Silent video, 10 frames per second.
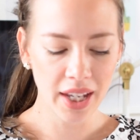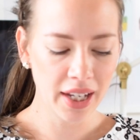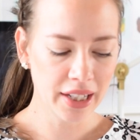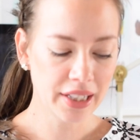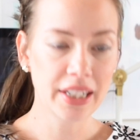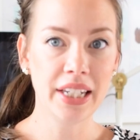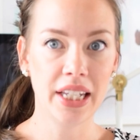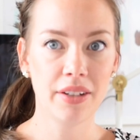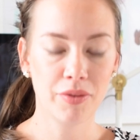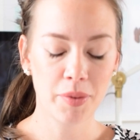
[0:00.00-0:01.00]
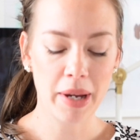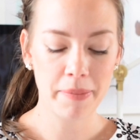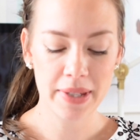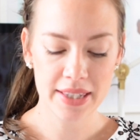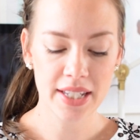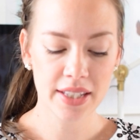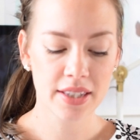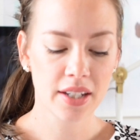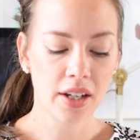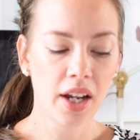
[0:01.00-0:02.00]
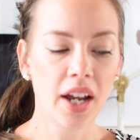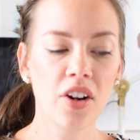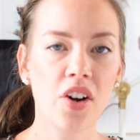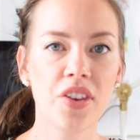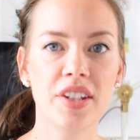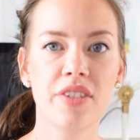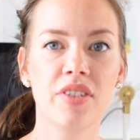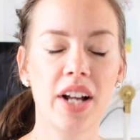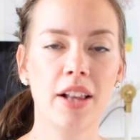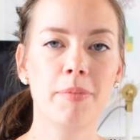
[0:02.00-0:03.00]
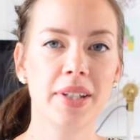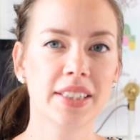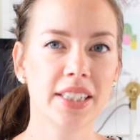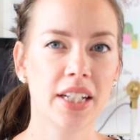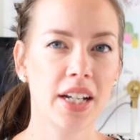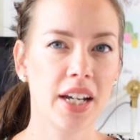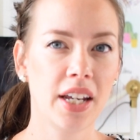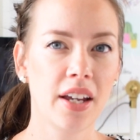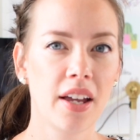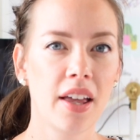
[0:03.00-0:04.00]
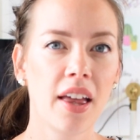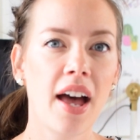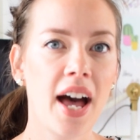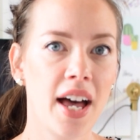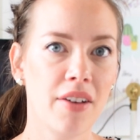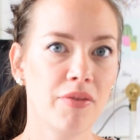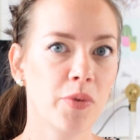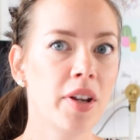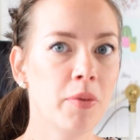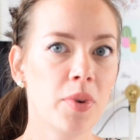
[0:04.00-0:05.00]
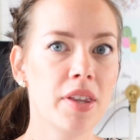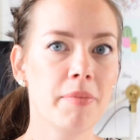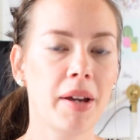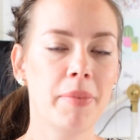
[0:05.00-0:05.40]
and need for my business and all the different elements that I have within